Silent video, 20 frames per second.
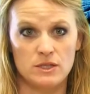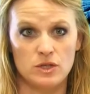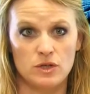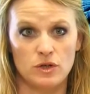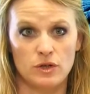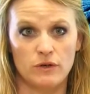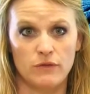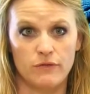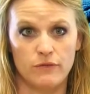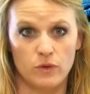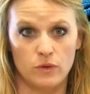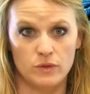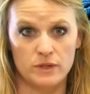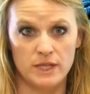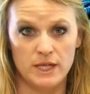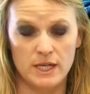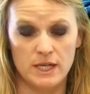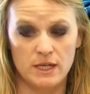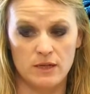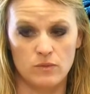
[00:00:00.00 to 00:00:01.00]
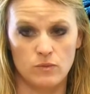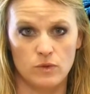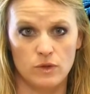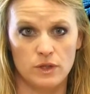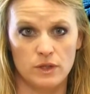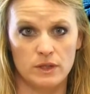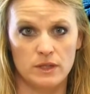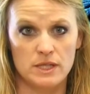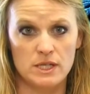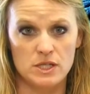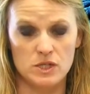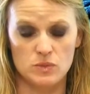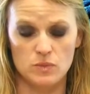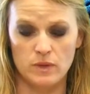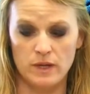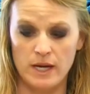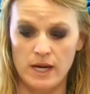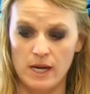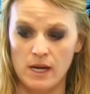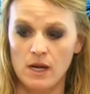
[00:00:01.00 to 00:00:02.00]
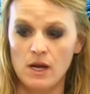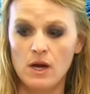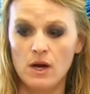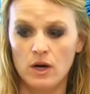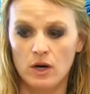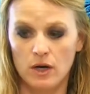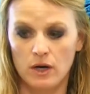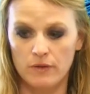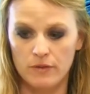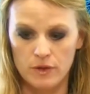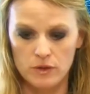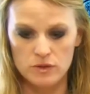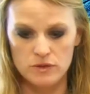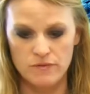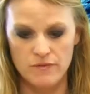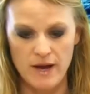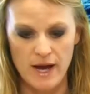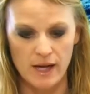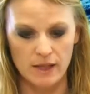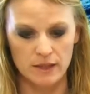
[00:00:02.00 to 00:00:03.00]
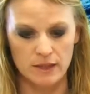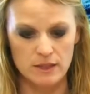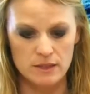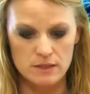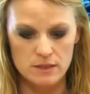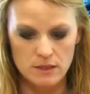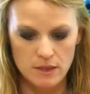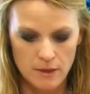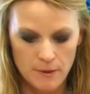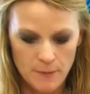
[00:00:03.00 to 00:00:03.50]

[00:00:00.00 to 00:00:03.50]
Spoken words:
and you're going to fold inward this way on those valleys.